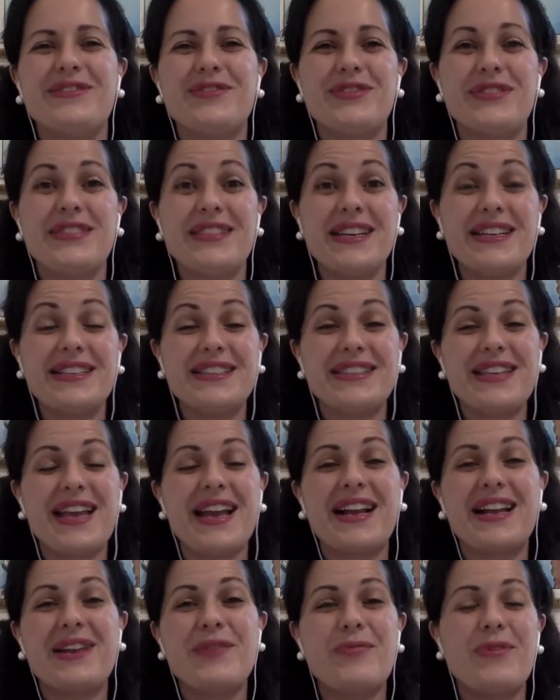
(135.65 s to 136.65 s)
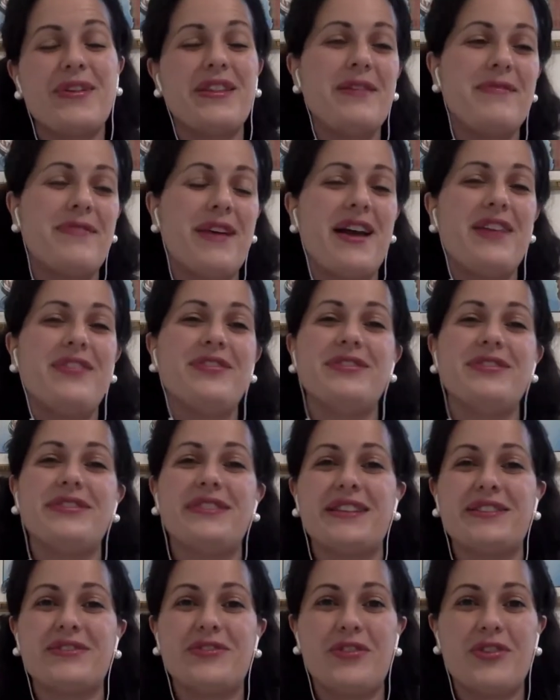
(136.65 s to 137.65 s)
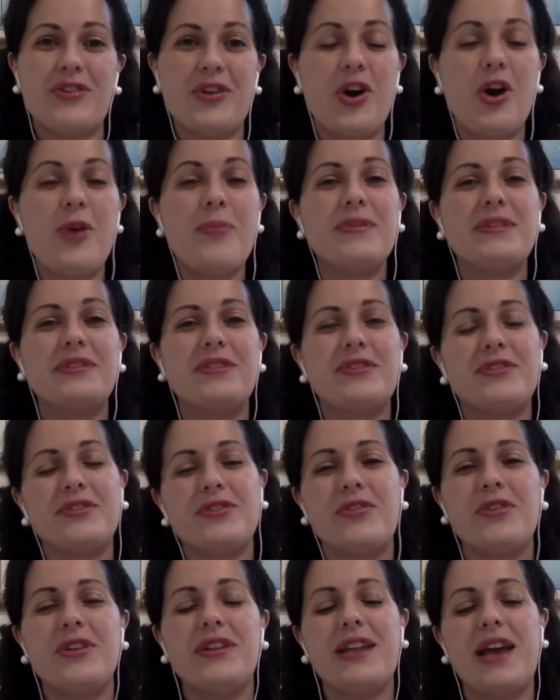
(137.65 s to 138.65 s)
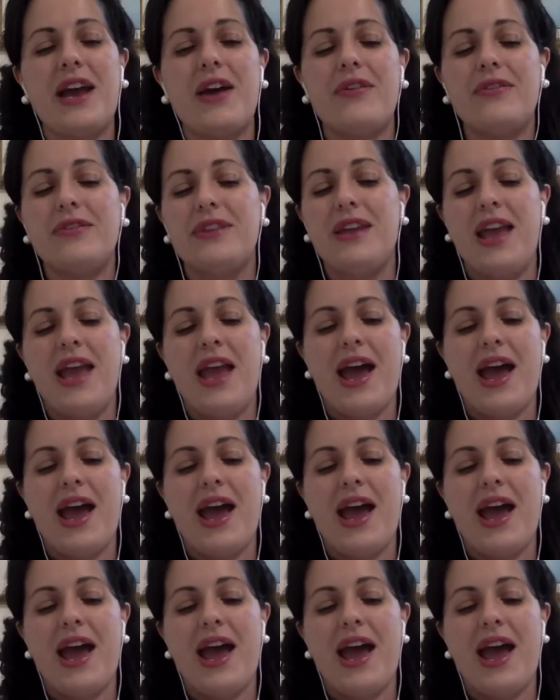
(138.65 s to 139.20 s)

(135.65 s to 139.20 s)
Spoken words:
to see exactly where the value starts going up, starts going down.